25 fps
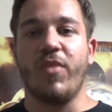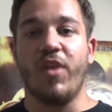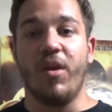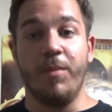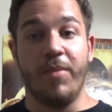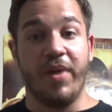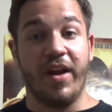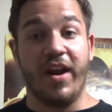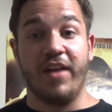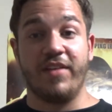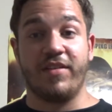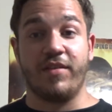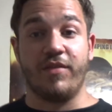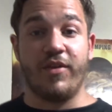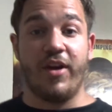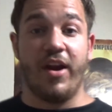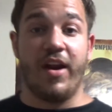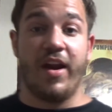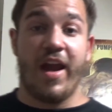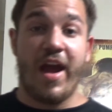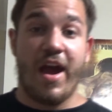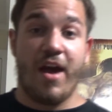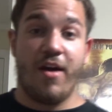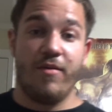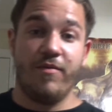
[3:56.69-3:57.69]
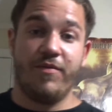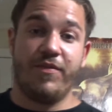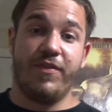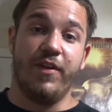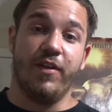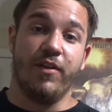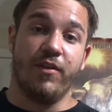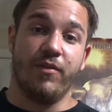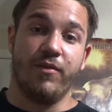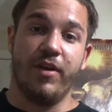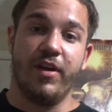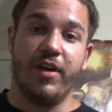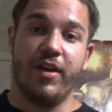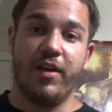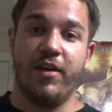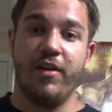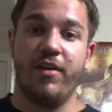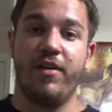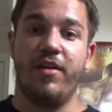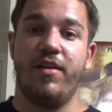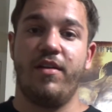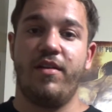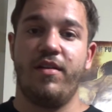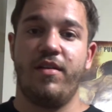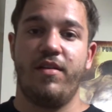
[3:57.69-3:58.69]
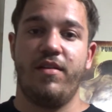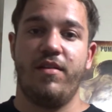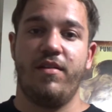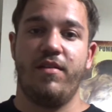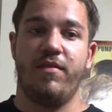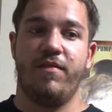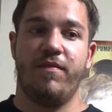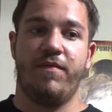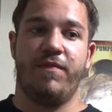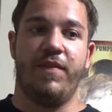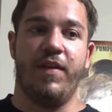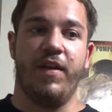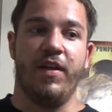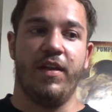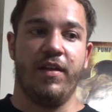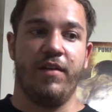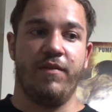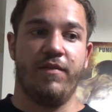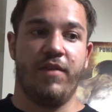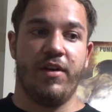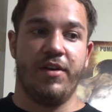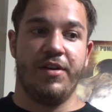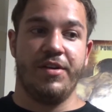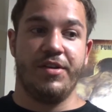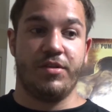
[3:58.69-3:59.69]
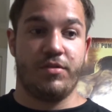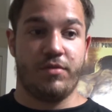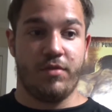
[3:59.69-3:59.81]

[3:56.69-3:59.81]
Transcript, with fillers: But as of right now, I'm feeling really good, feeling very